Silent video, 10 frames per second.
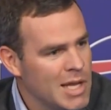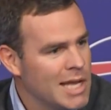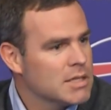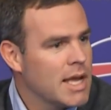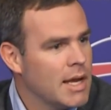
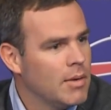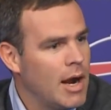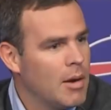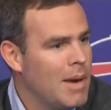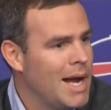that's kind of
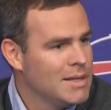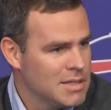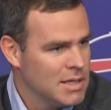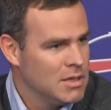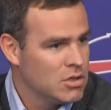our
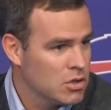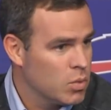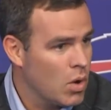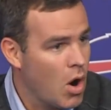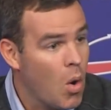mindset, is
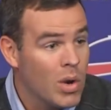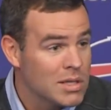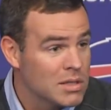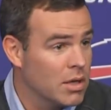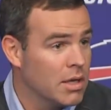just we're
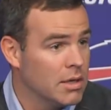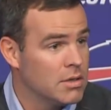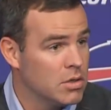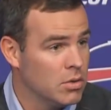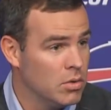always looking
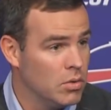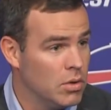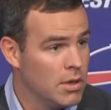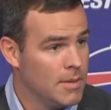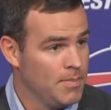to
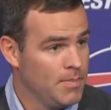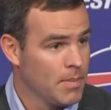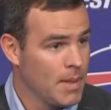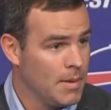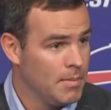
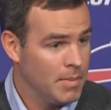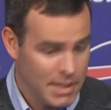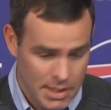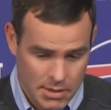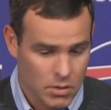
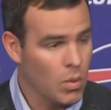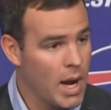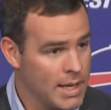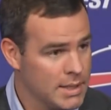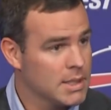get the
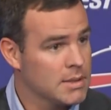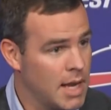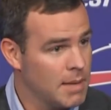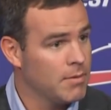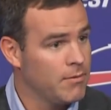right
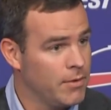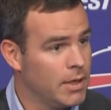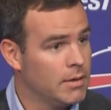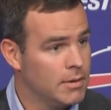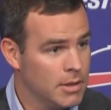type of
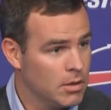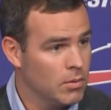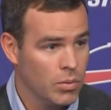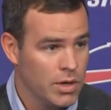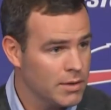fit. You
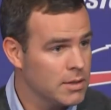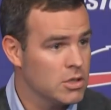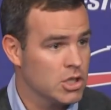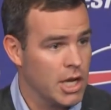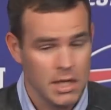know,
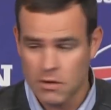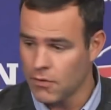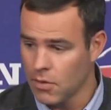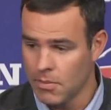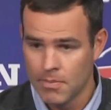nothing's
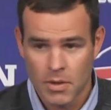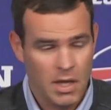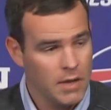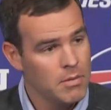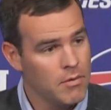changed from
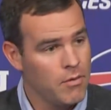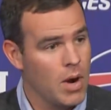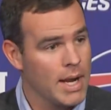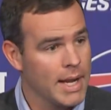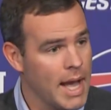even
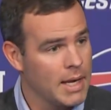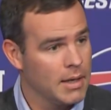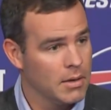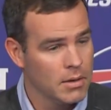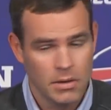before I got
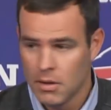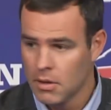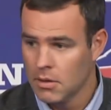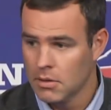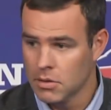here
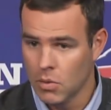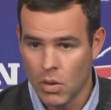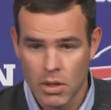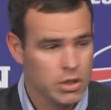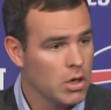to
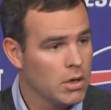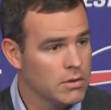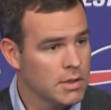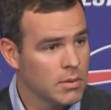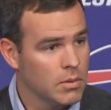what
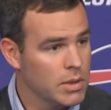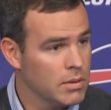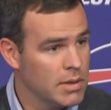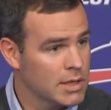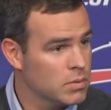Sean said.
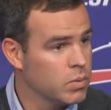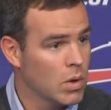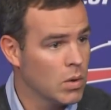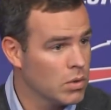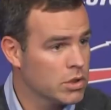That's
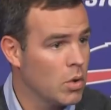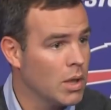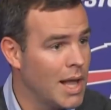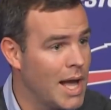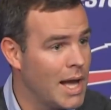where we're so
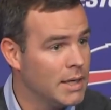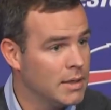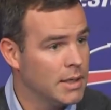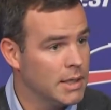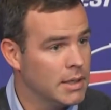
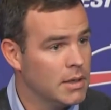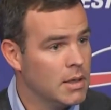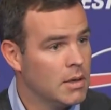aligned, and